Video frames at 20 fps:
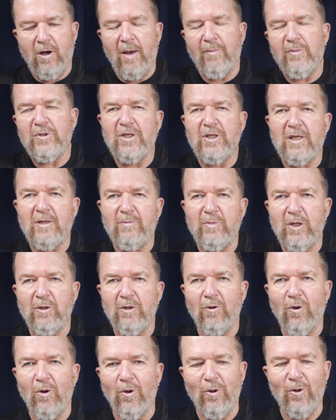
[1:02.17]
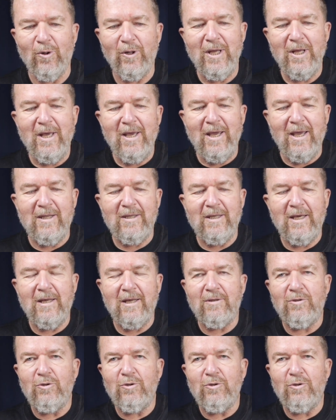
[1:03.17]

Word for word: opposite the pinhole and then